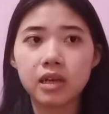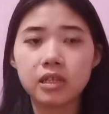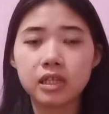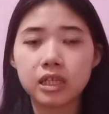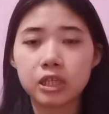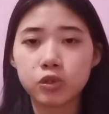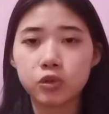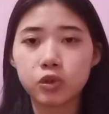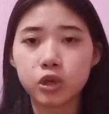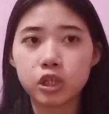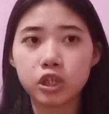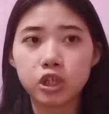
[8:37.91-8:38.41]

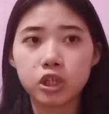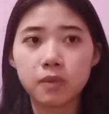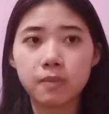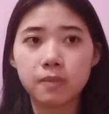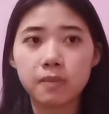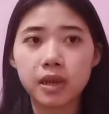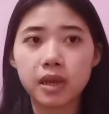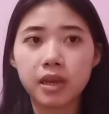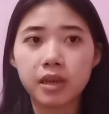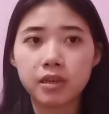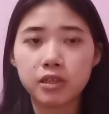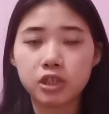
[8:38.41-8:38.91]

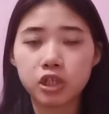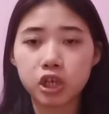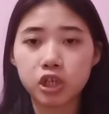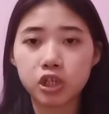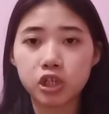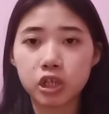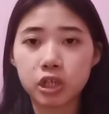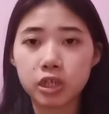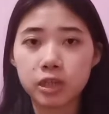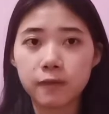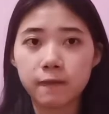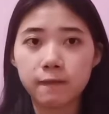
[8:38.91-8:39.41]
situation may
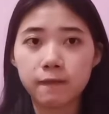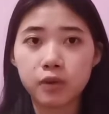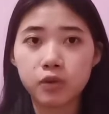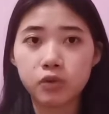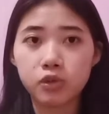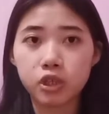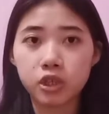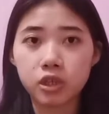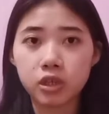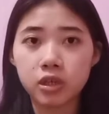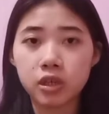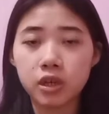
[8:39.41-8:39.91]
change in the
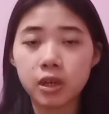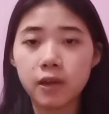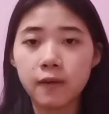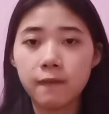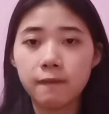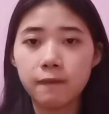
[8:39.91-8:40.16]
future.